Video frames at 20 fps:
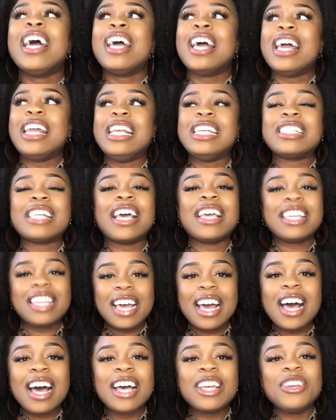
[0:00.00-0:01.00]
And he's like,
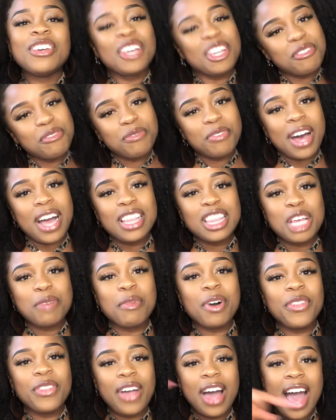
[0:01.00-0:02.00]
yeah, you can find them
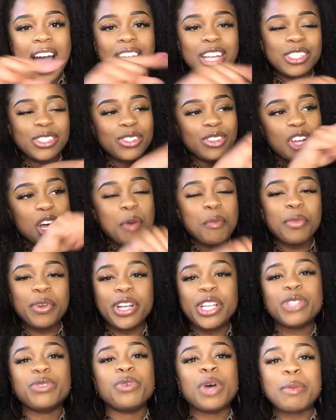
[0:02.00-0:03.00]
on the actual
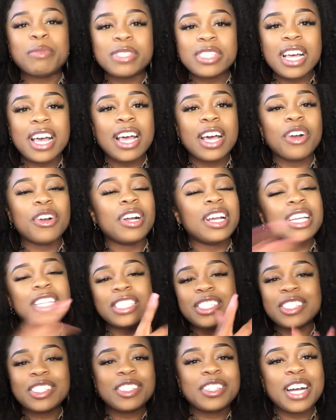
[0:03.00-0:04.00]
company's website or
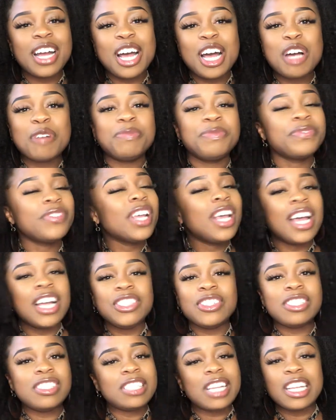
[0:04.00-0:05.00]
Instagram and
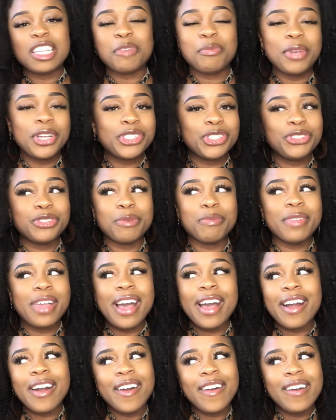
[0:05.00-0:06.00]
just take the pictures from
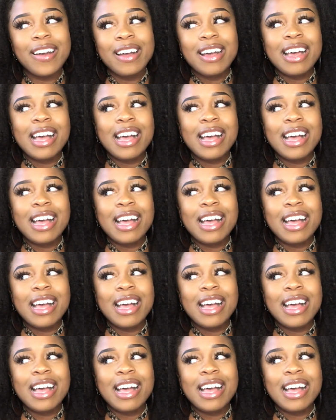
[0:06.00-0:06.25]
there.